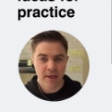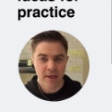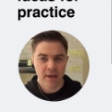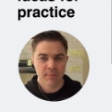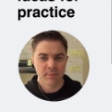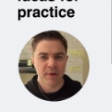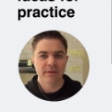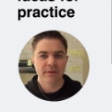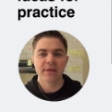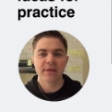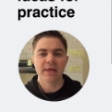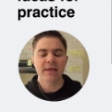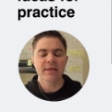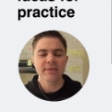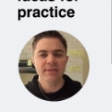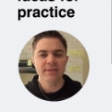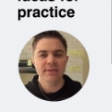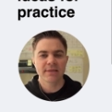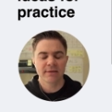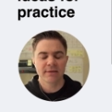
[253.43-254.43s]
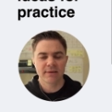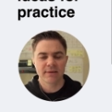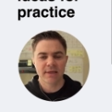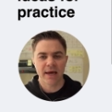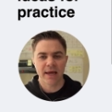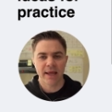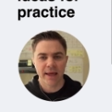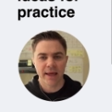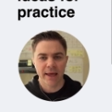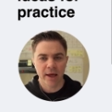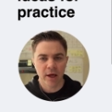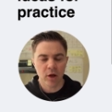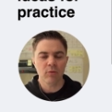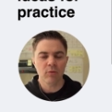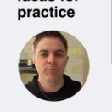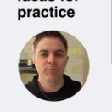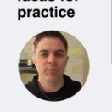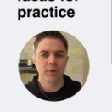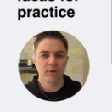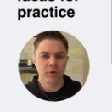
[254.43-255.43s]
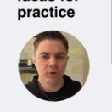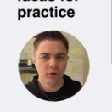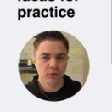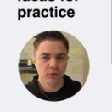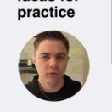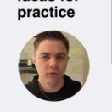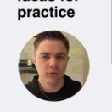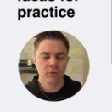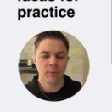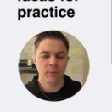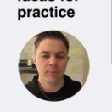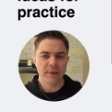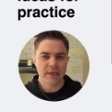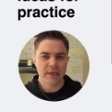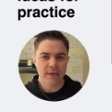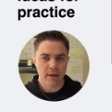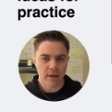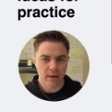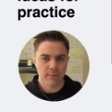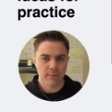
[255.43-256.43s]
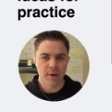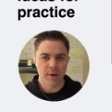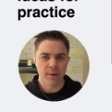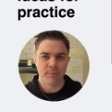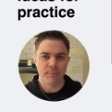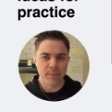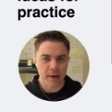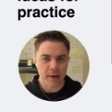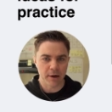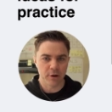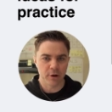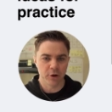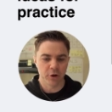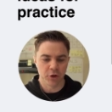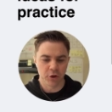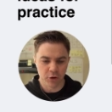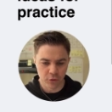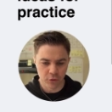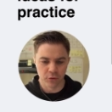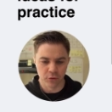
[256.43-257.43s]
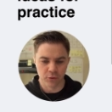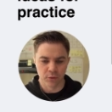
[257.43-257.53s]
but things that help you become a better you.